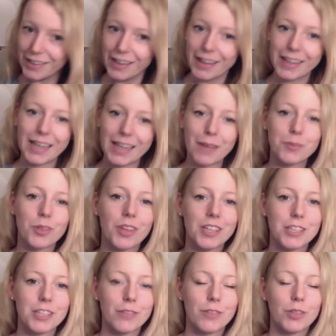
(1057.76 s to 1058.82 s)
Come to the
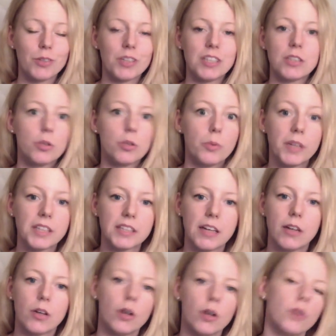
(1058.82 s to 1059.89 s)
interview in 2 weeks
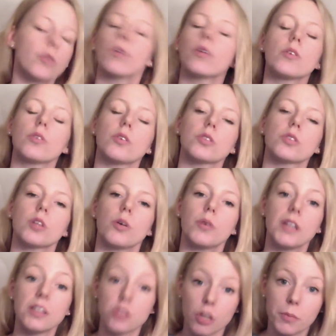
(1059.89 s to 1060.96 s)
and also
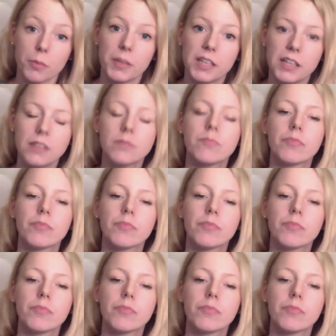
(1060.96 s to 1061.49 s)
in Germany,